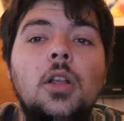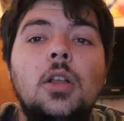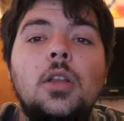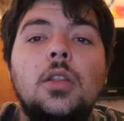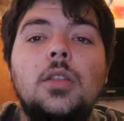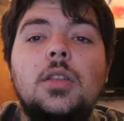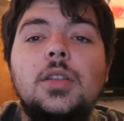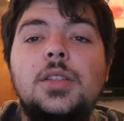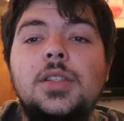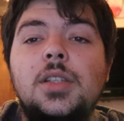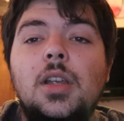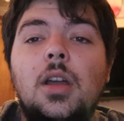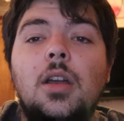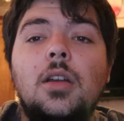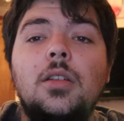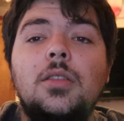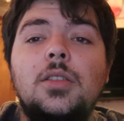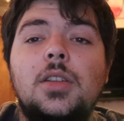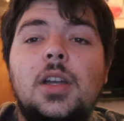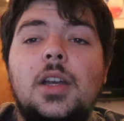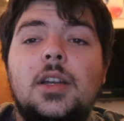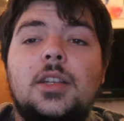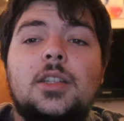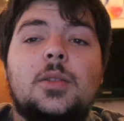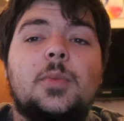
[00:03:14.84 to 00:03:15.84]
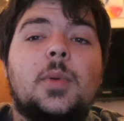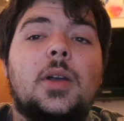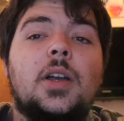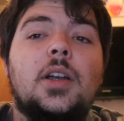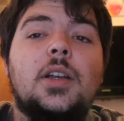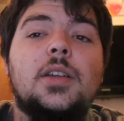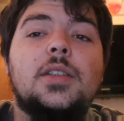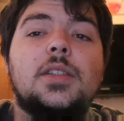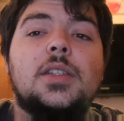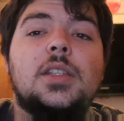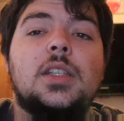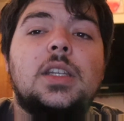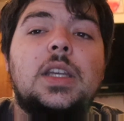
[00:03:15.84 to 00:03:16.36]
The song talks
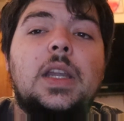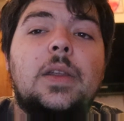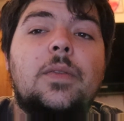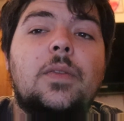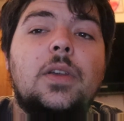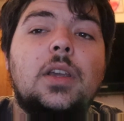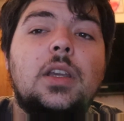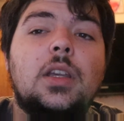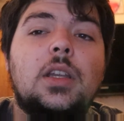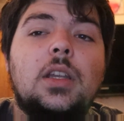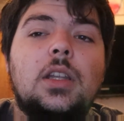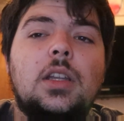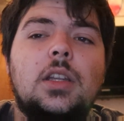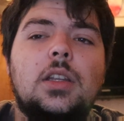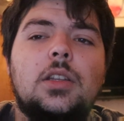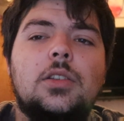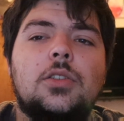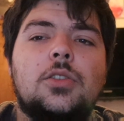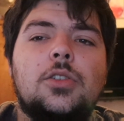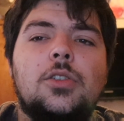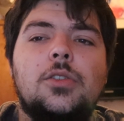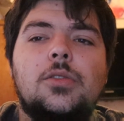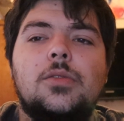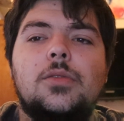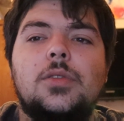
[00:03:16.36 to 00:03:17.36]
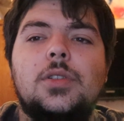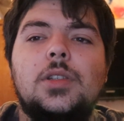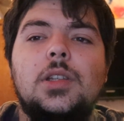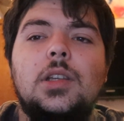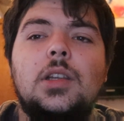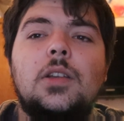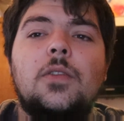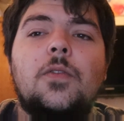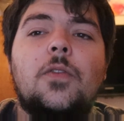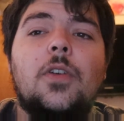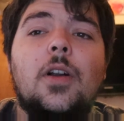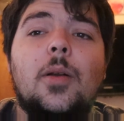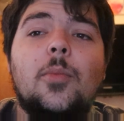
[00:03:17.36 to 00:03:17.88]
about significant issues
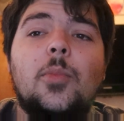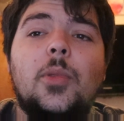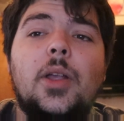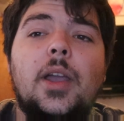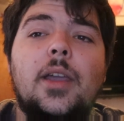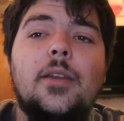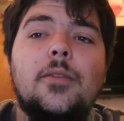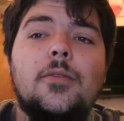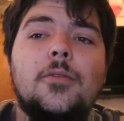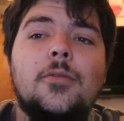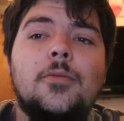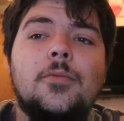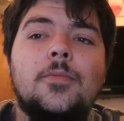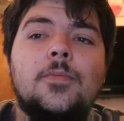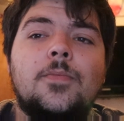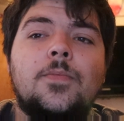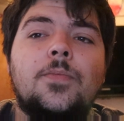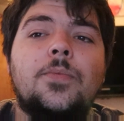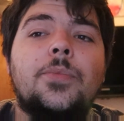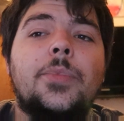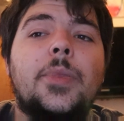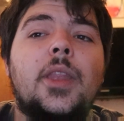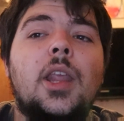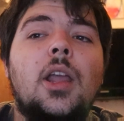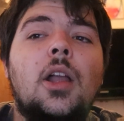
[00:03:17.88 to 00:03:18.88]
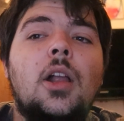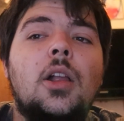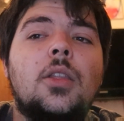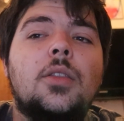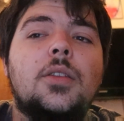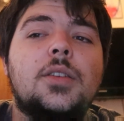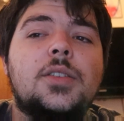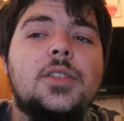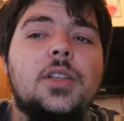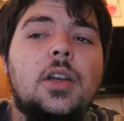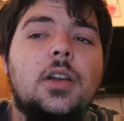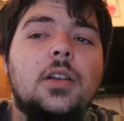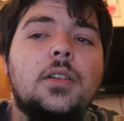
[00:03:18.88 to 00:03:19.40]
in farm life. The
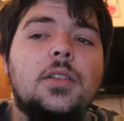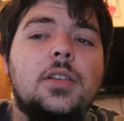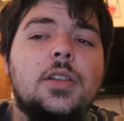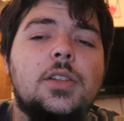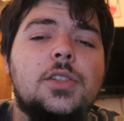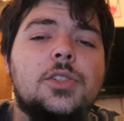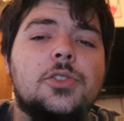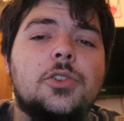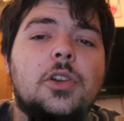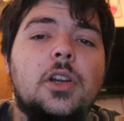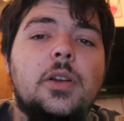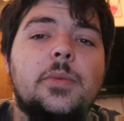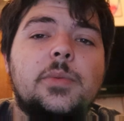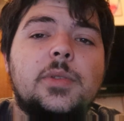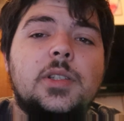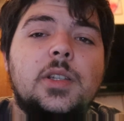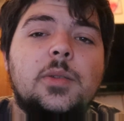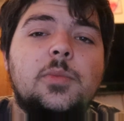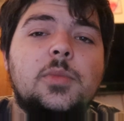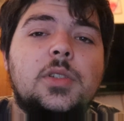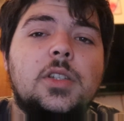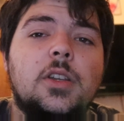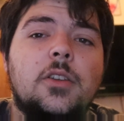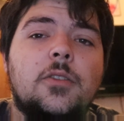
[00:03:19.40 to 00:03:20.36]
song describes some